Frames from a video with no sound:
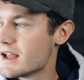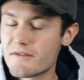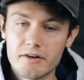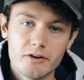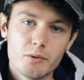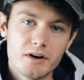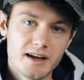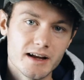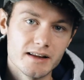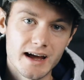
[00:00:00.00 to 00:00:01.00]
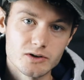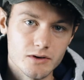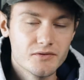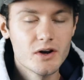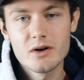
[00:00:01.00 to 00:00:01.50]
If I really want to get an
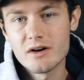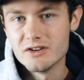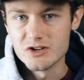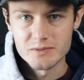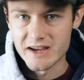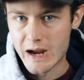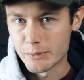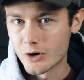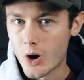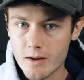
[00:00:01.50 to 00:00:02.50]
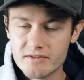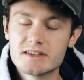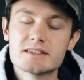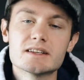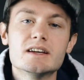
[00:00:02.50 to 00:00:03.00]
actual photo, I'll use my camera,
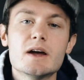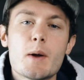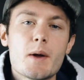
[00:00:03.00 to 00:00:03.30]
obviously.